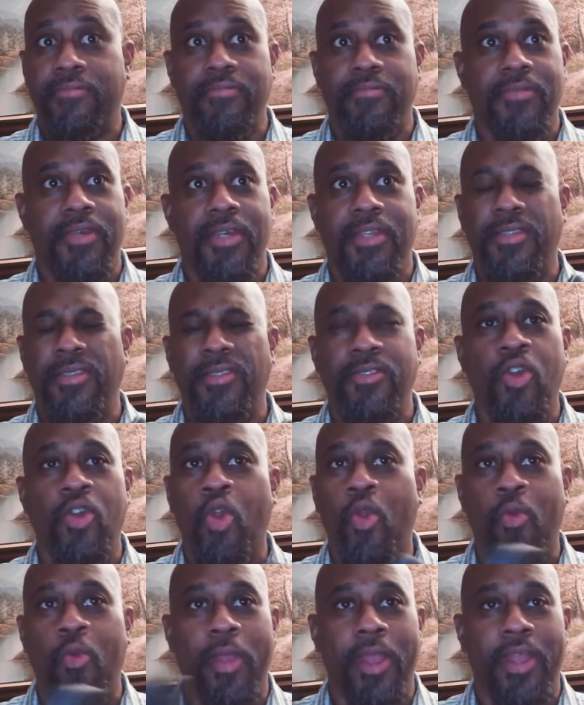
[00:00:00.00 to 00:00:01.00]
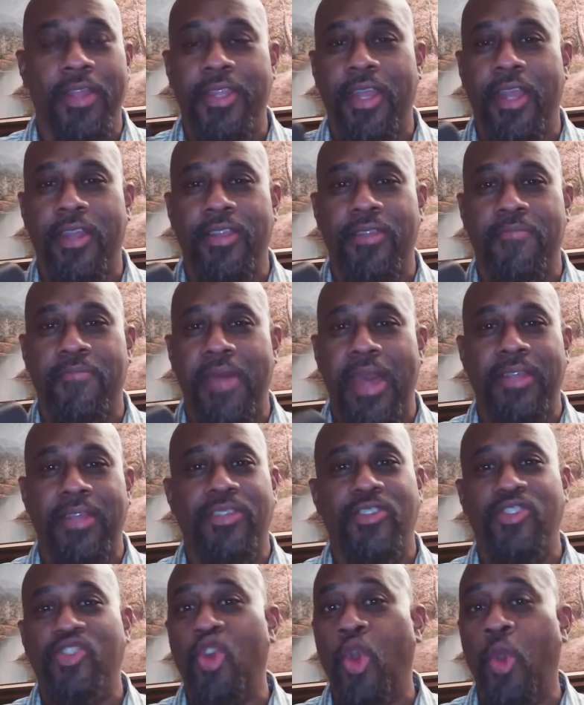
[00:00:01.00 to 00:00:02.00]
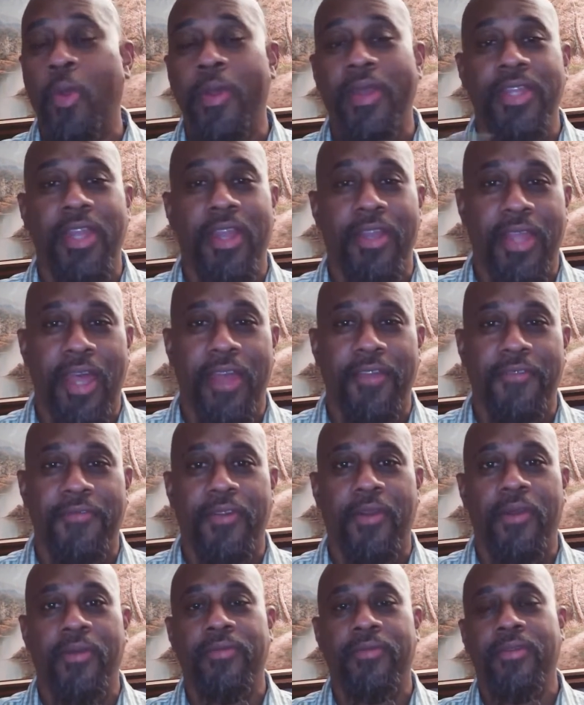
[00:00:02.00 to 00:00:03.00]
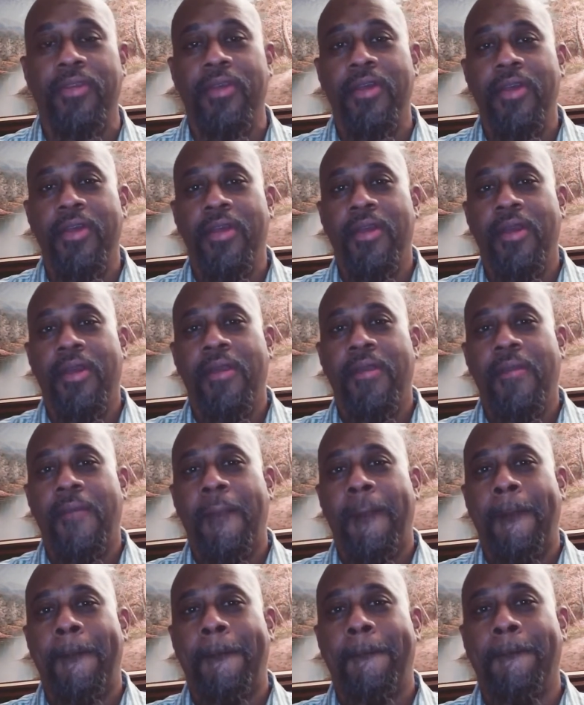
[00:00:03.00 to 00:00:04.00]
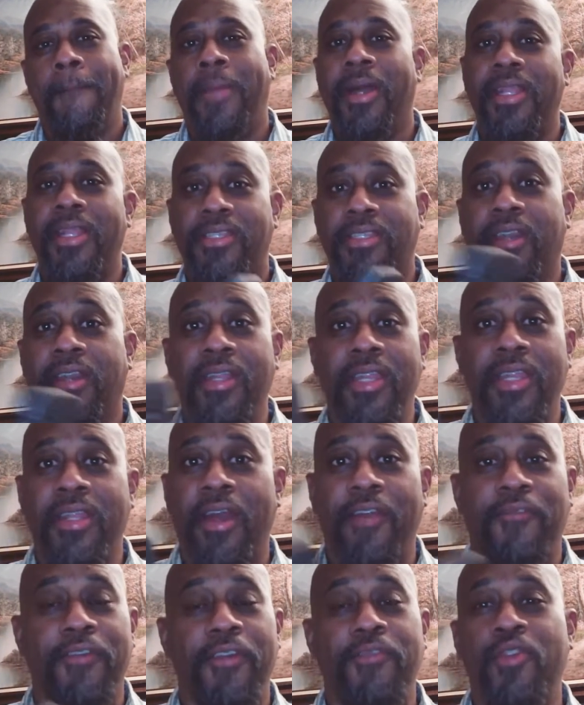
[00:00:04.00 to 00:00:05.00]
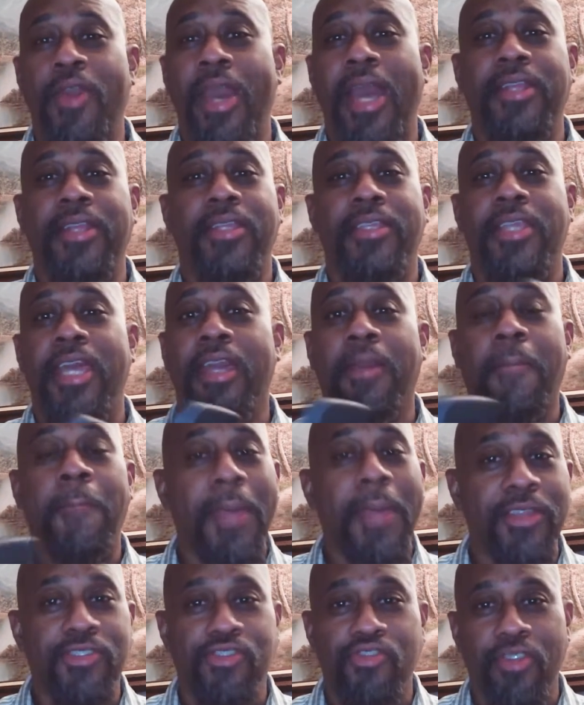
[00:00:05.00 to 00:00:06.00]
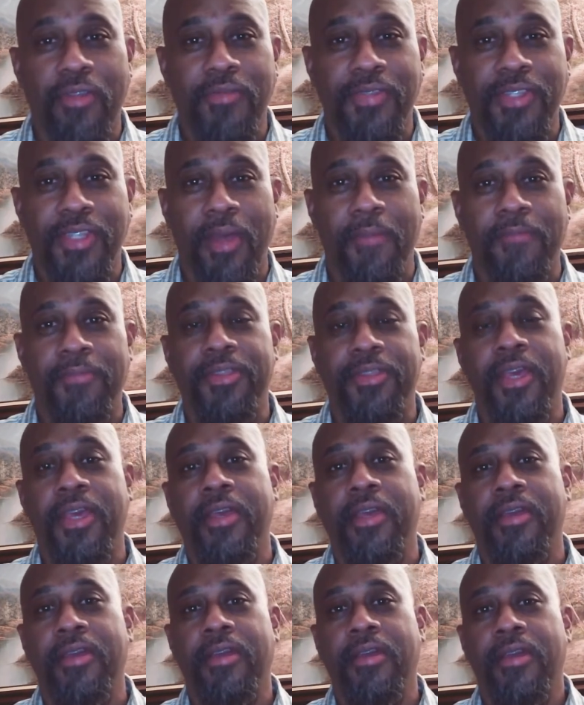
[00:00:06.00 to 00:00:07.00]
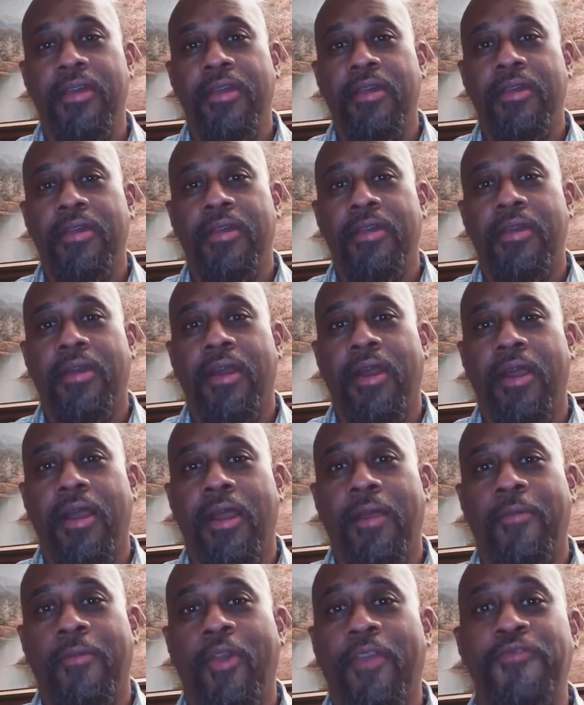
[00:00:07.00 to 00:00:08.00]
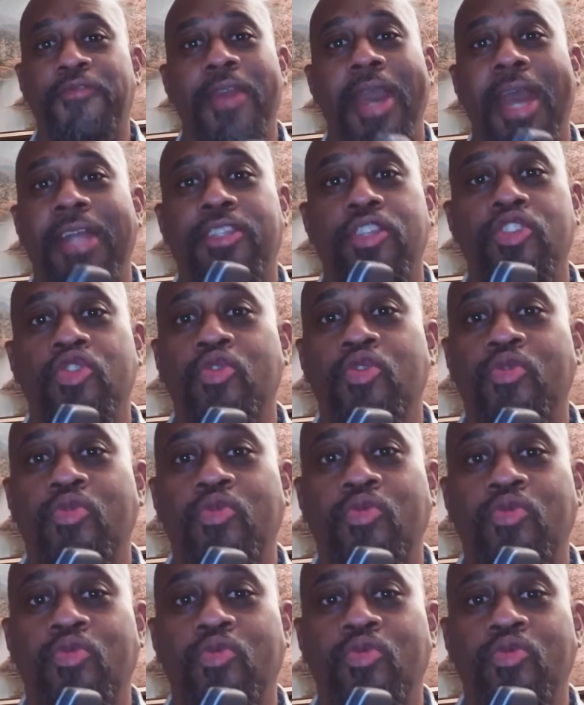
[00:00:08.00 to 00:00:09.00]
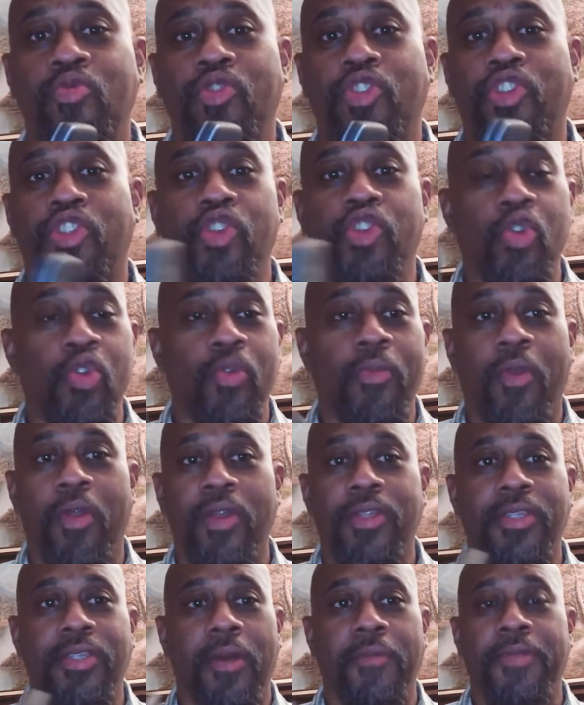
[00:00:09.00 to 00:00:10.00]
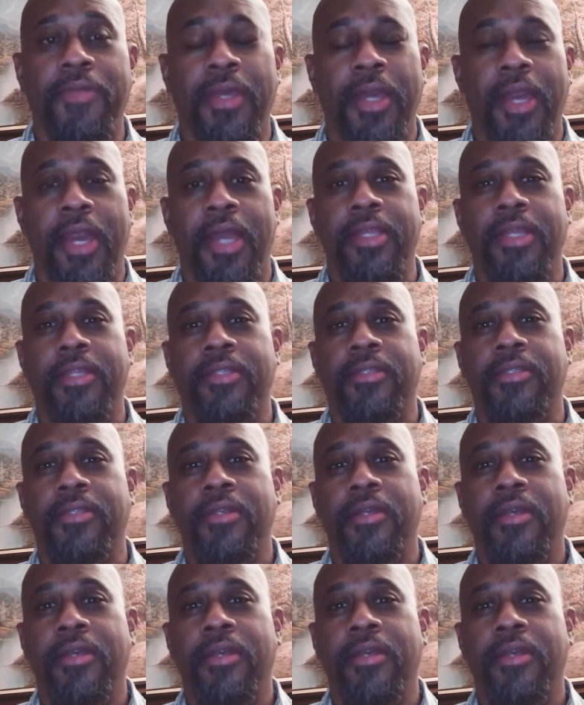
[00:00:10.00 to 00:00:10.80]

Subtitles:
is nowhere near the best, nowhere near an iPhone, but it's good enough if you had to take a picture of something, or if you had to do zoom or something on it.